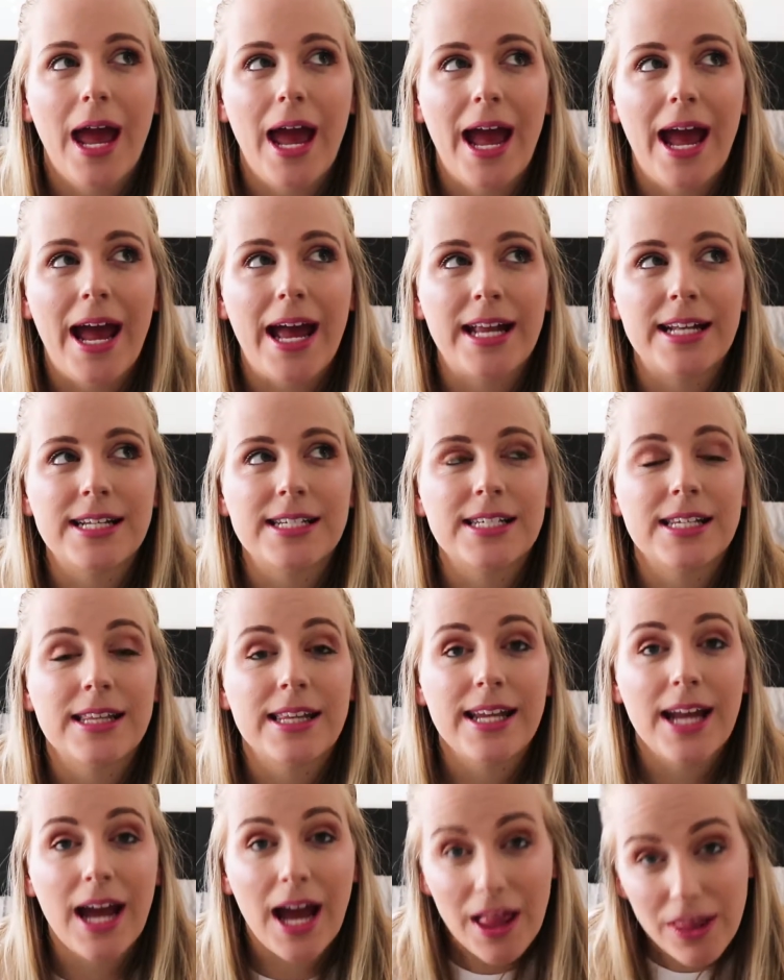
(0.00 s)
And
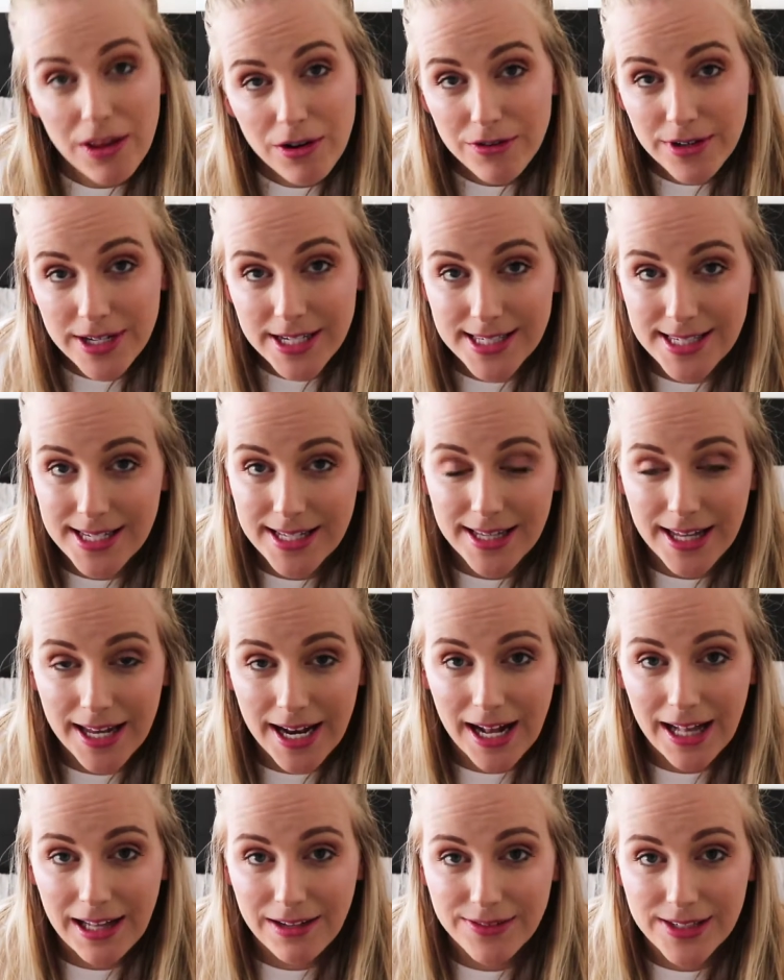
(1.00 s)
the other reason that
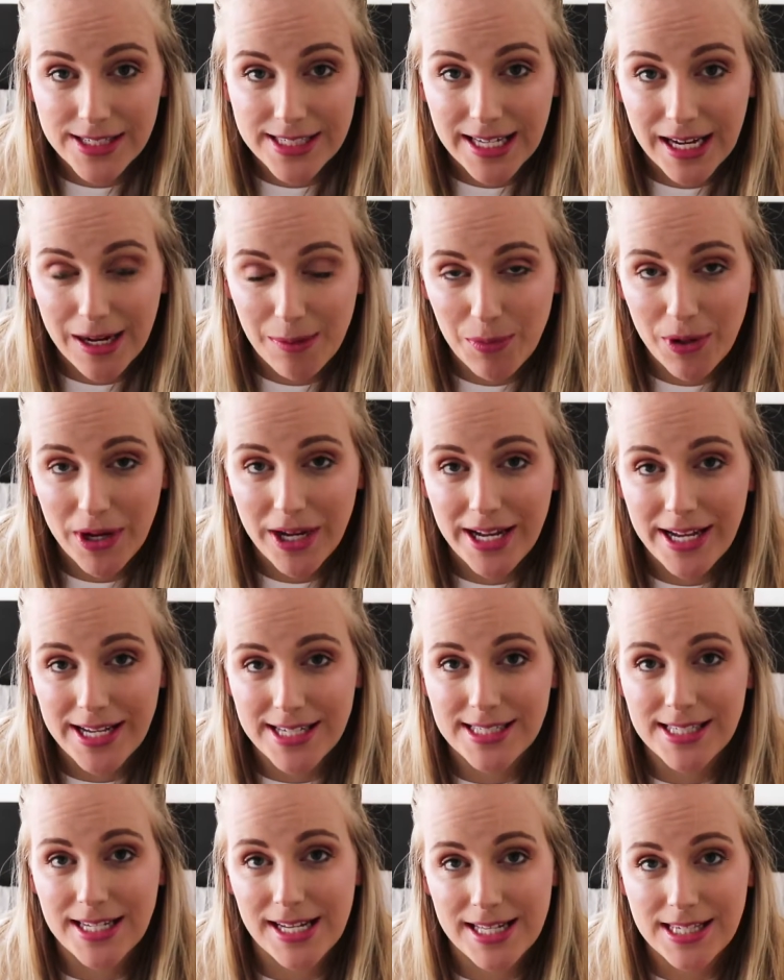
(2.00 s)
I love this camera
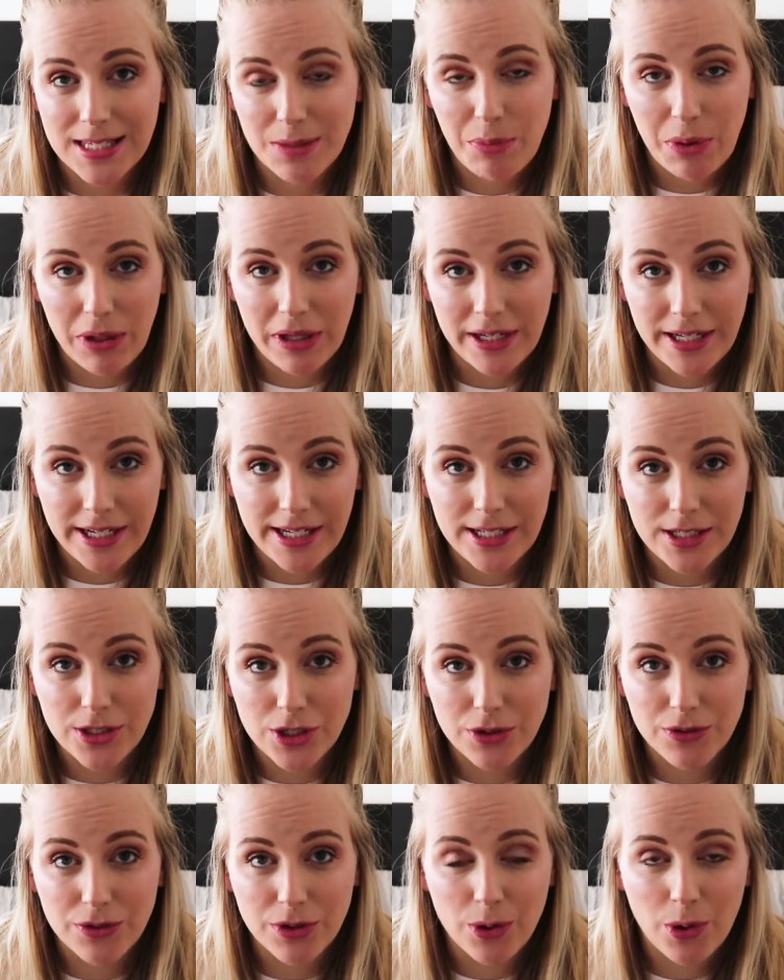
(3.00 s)
is its ability
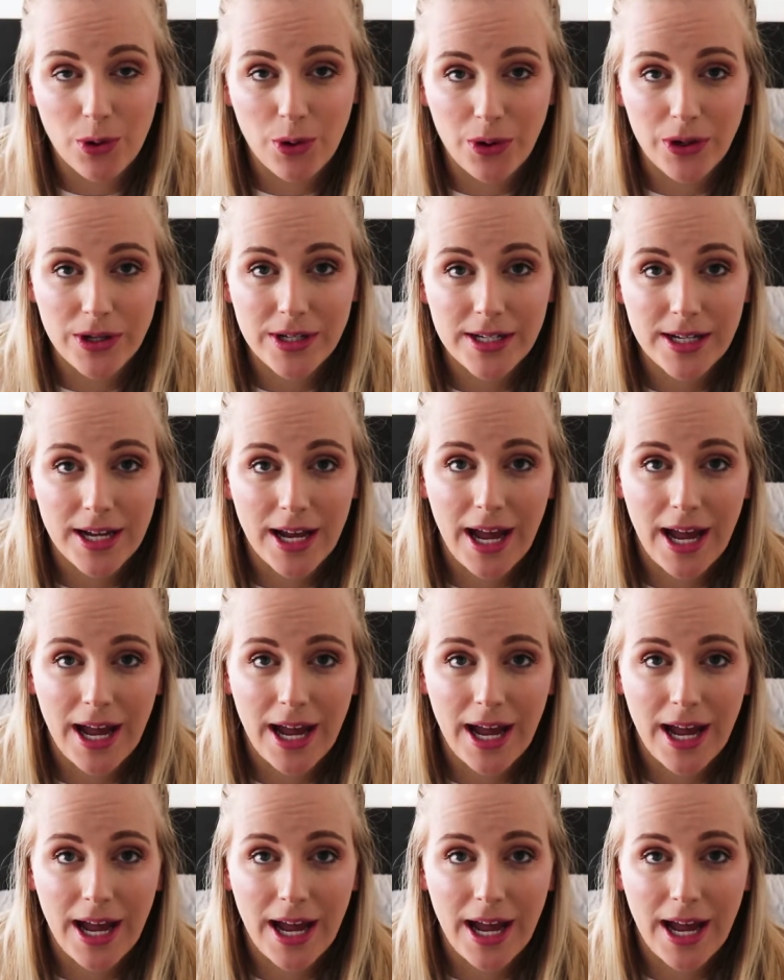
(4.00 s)
to record